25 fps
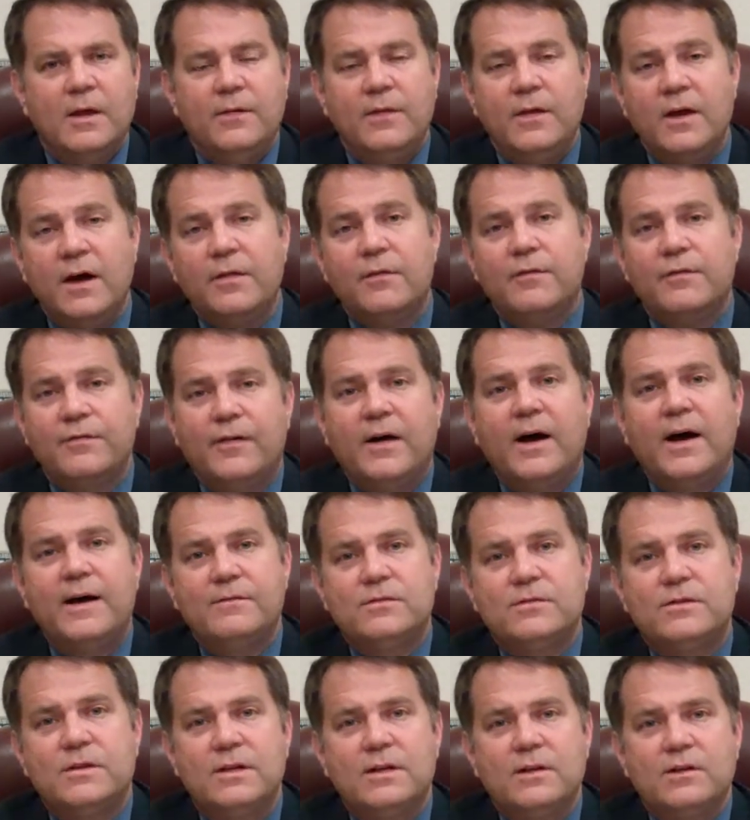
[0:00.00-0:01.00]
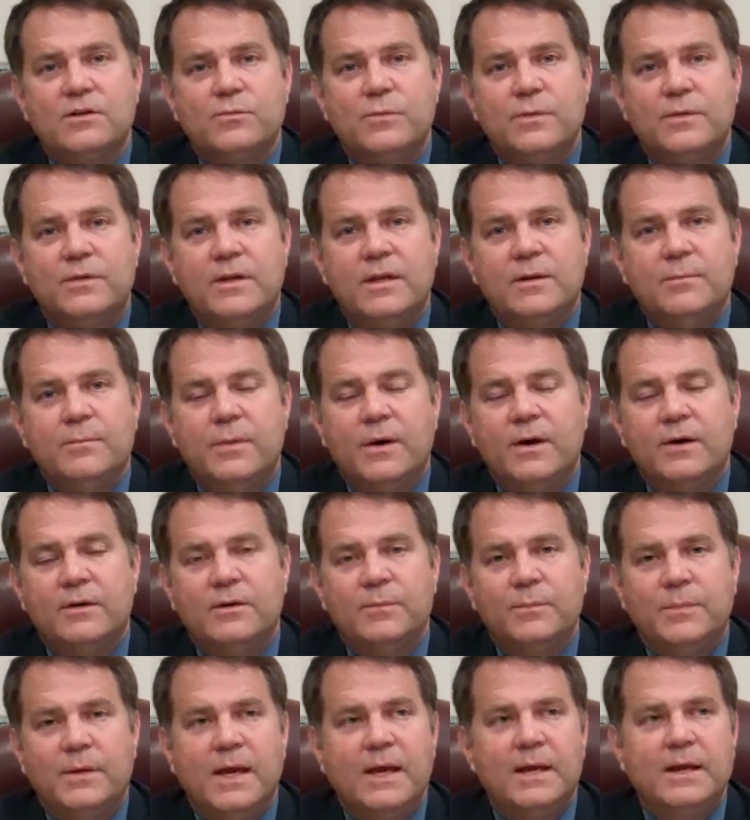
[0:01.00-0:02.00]
and the other 5 cities within
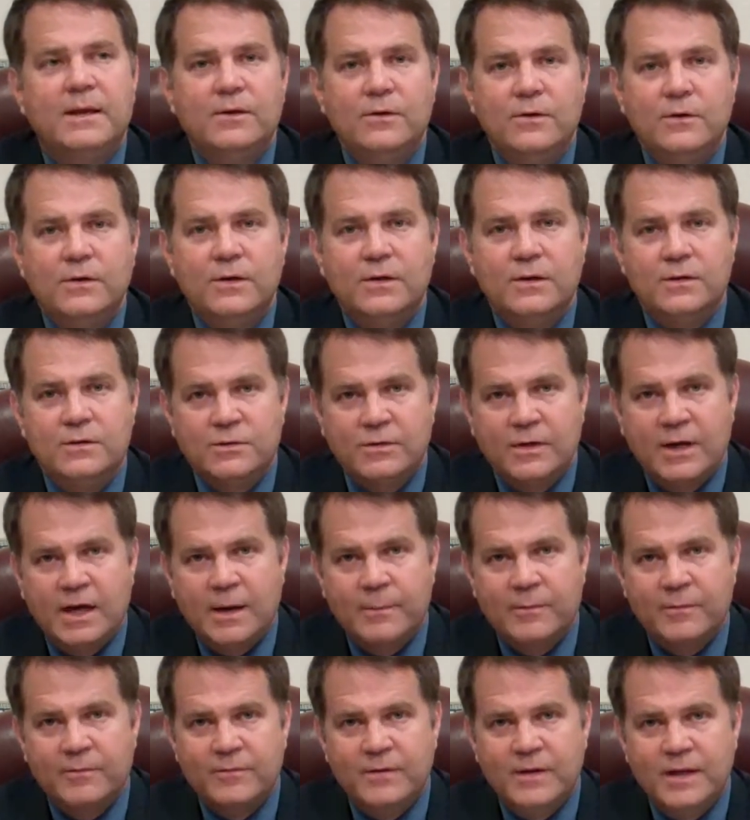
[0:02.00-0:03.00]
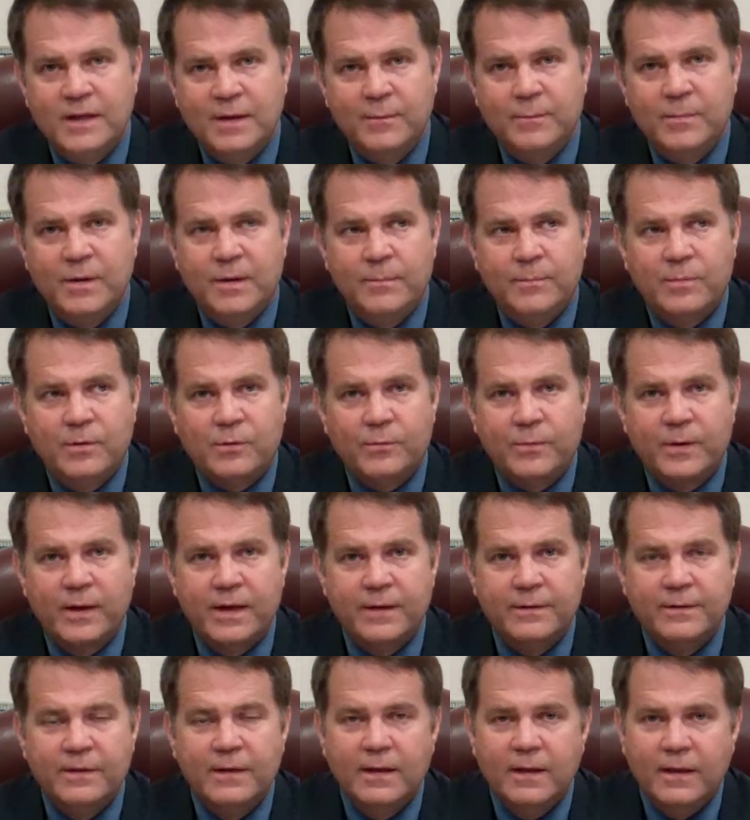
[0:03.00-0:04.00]
Buncombe County do a good job of getting people
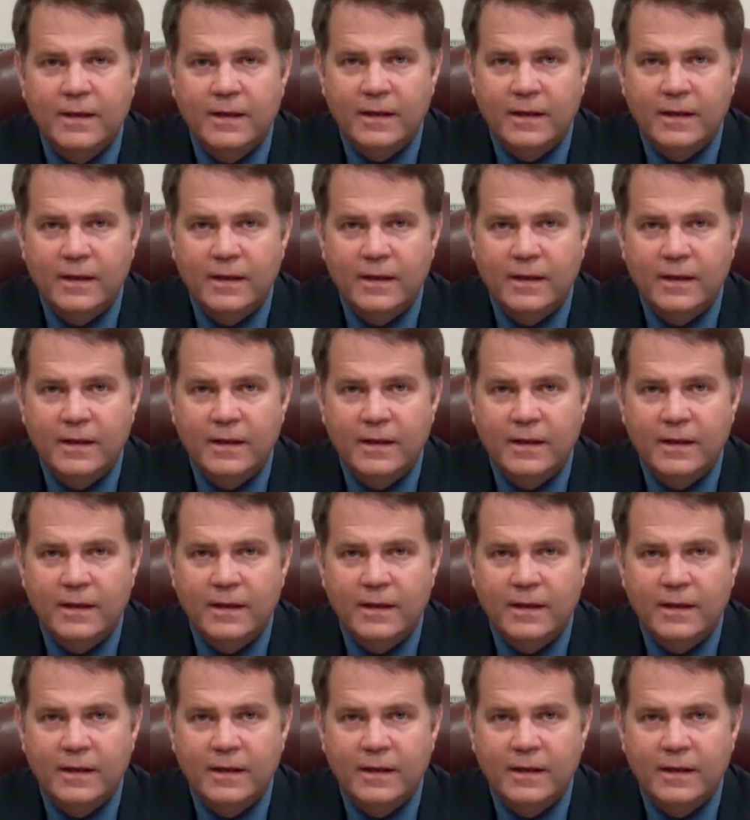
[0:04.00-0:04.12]
around